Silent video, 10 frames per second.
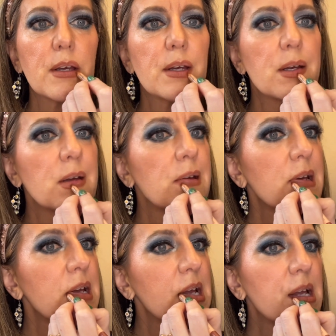
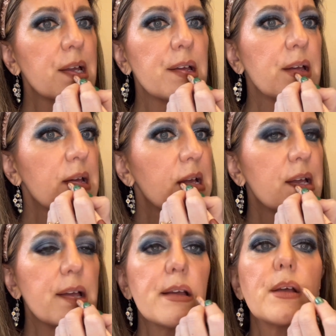
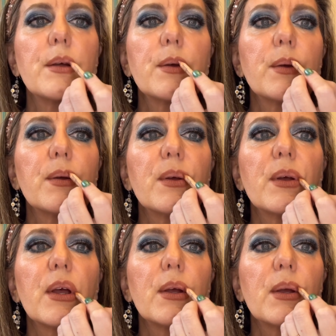
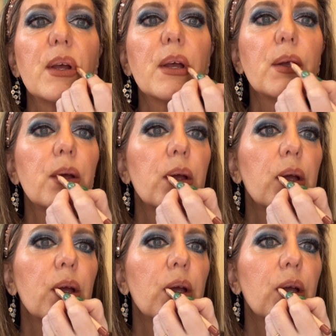
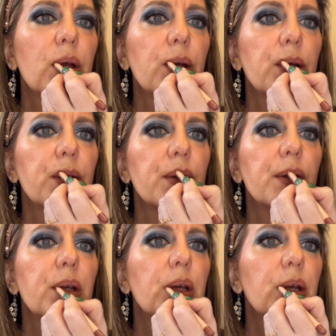
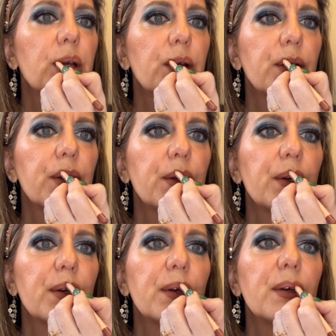
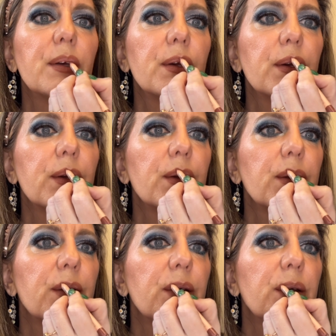
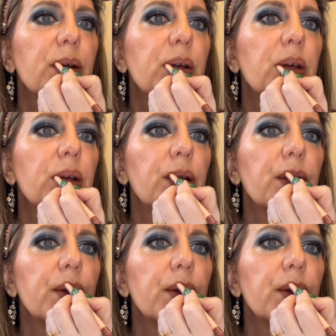Nobody speaks.